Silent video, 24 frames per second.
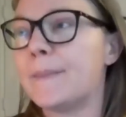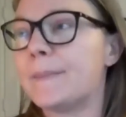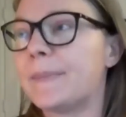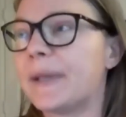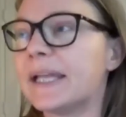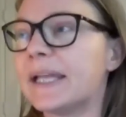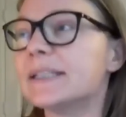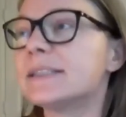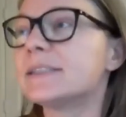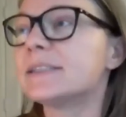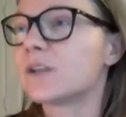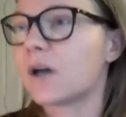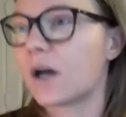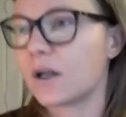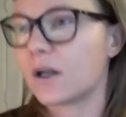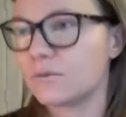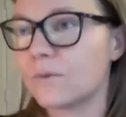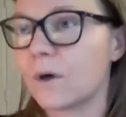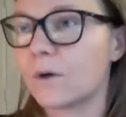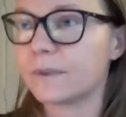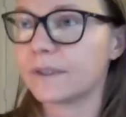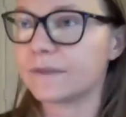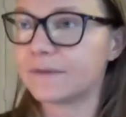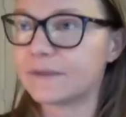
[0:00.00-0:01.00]
based on
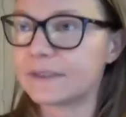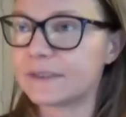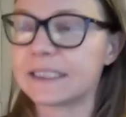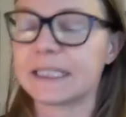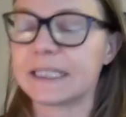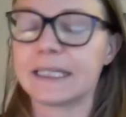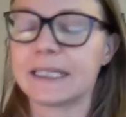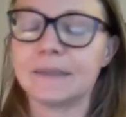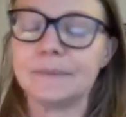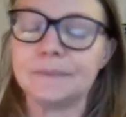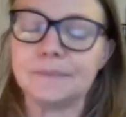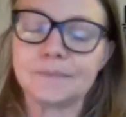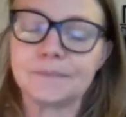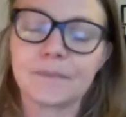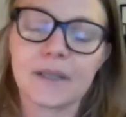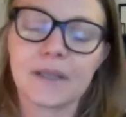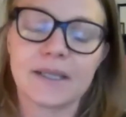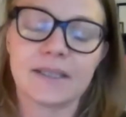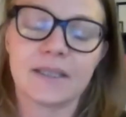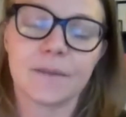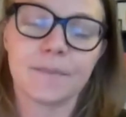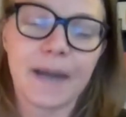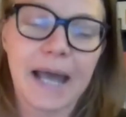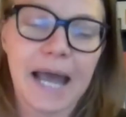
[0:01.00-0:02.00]
what we've seen
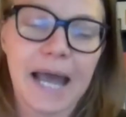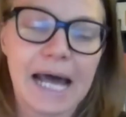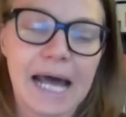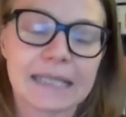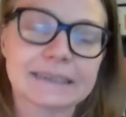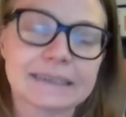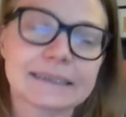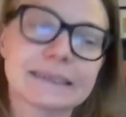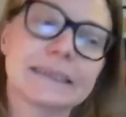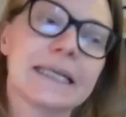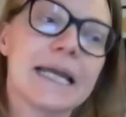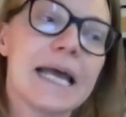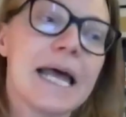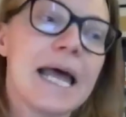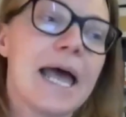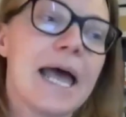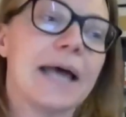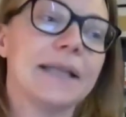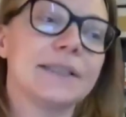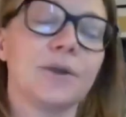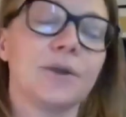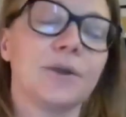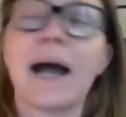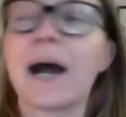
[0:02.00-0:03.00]
in the past.
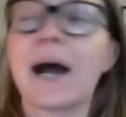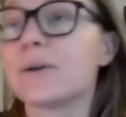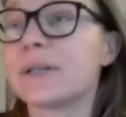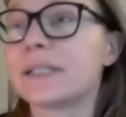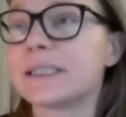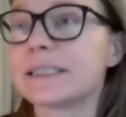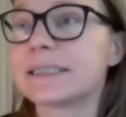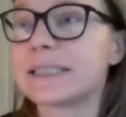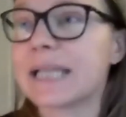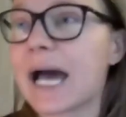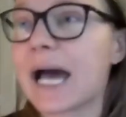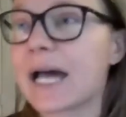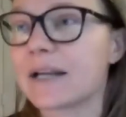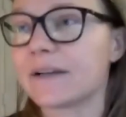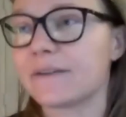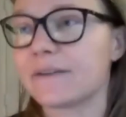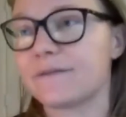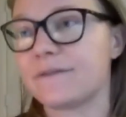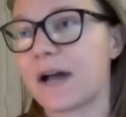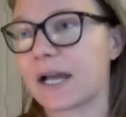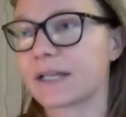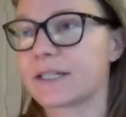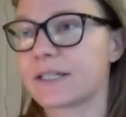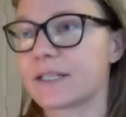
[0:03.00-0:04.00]
And so how does that
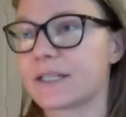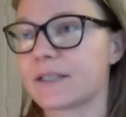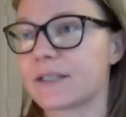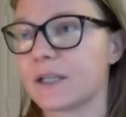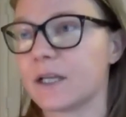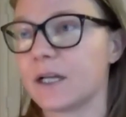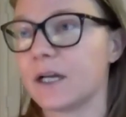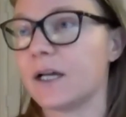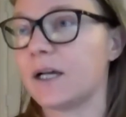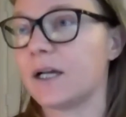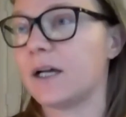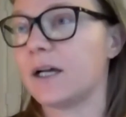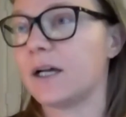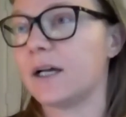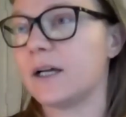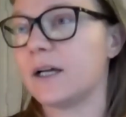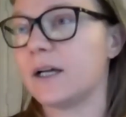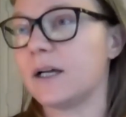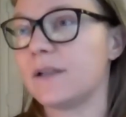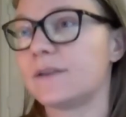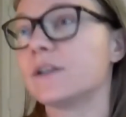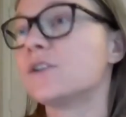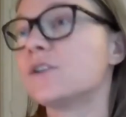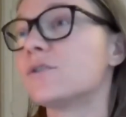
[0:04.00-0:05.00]
affect
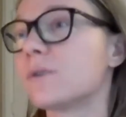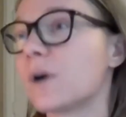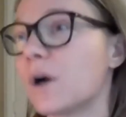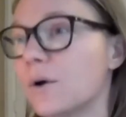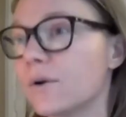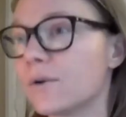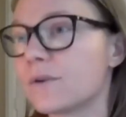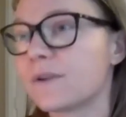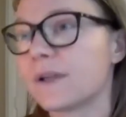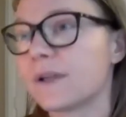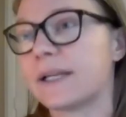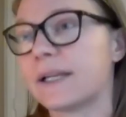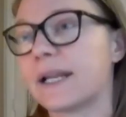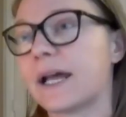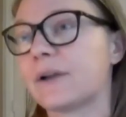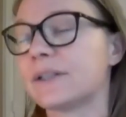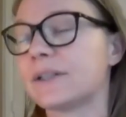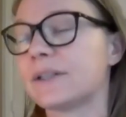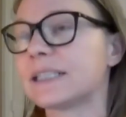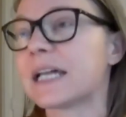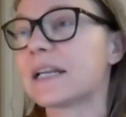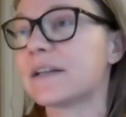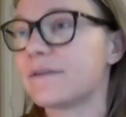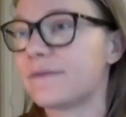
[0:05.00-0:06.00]
the growth, and how
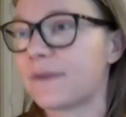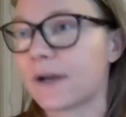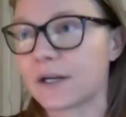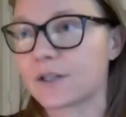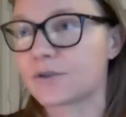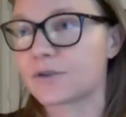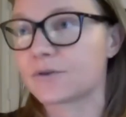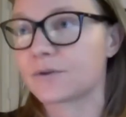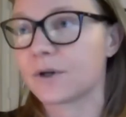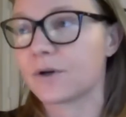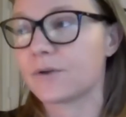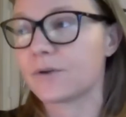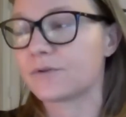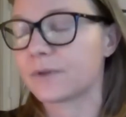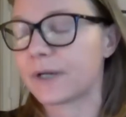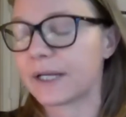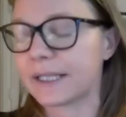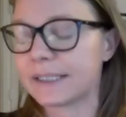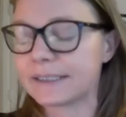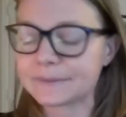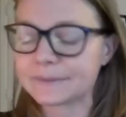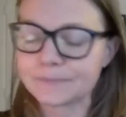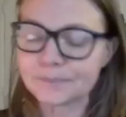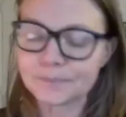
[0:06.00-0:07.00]
does that affect growth
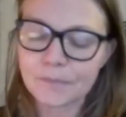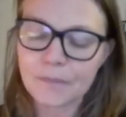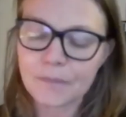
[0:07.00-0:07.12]
rates?